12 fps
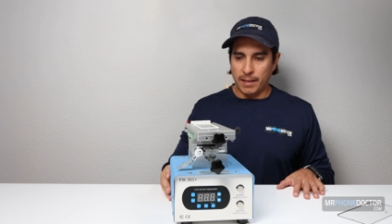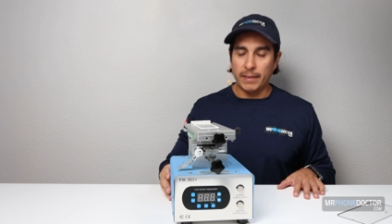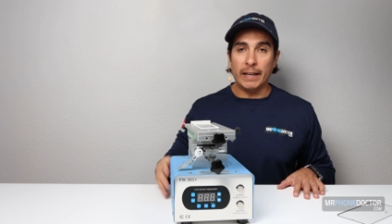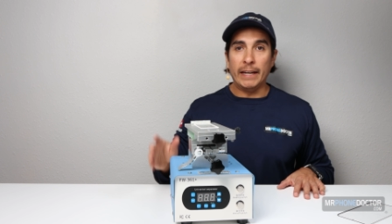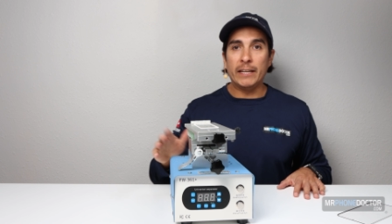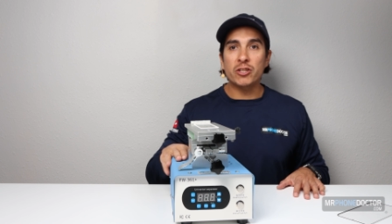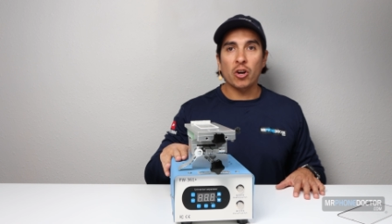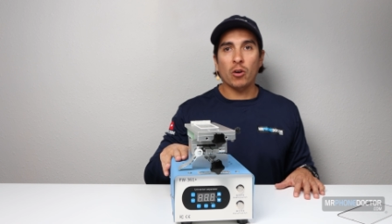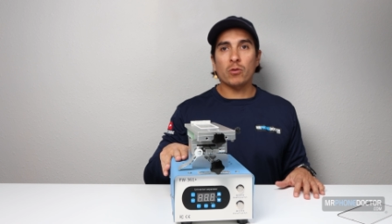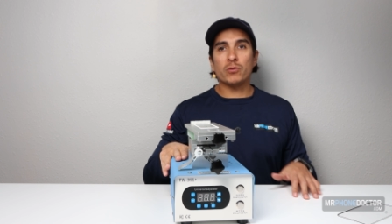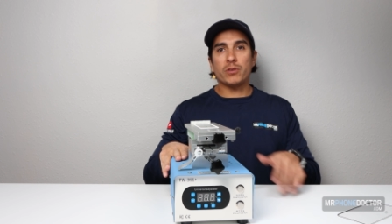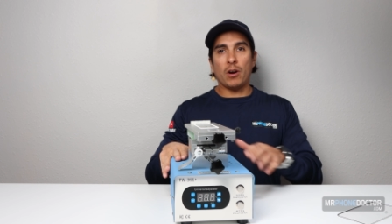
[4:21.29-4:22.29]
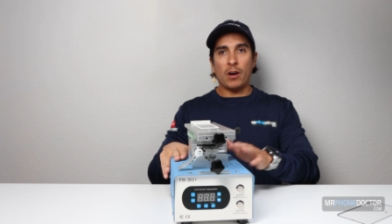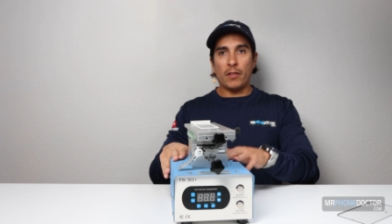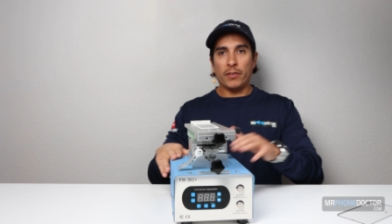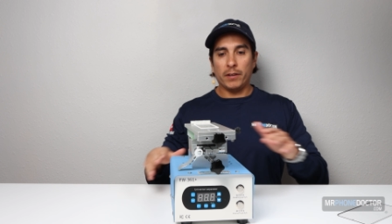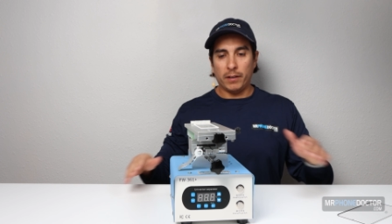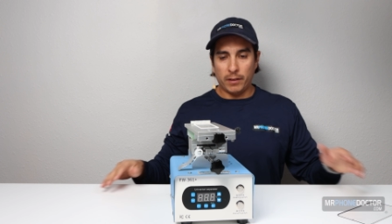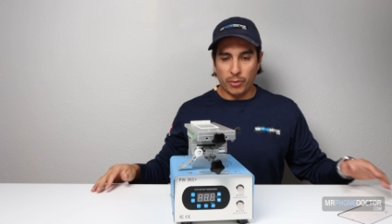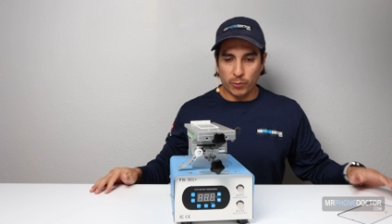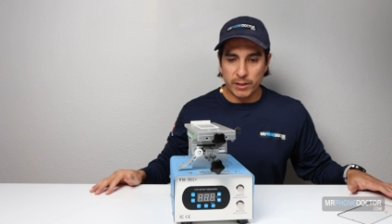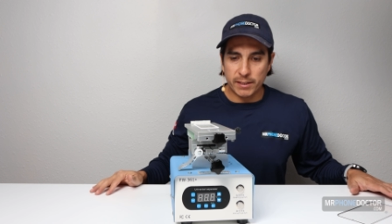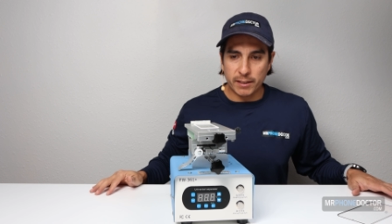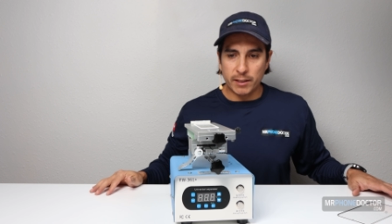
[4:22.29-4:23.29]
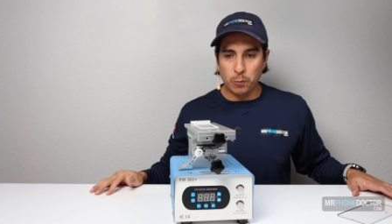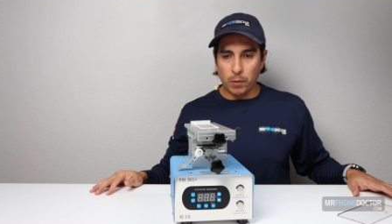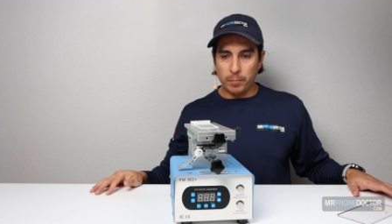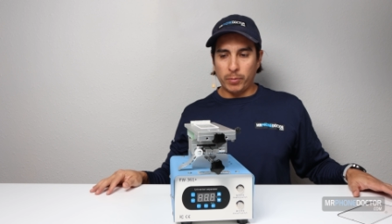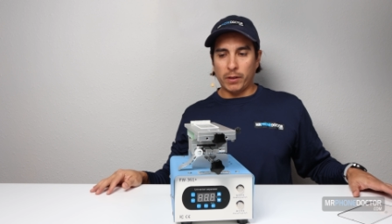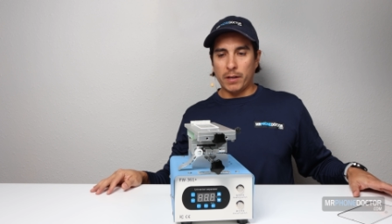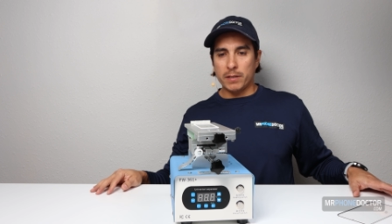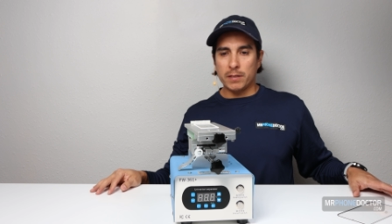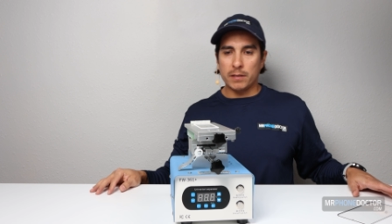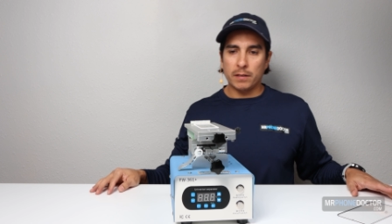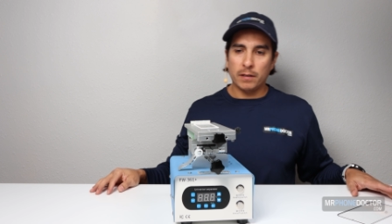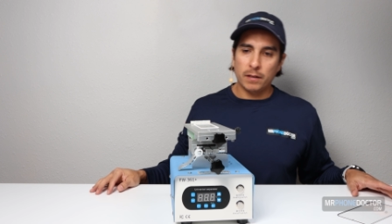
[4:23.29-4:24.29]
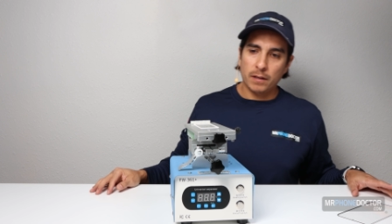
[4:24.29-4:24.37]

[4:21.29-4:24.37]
the internals on the 361 Plus.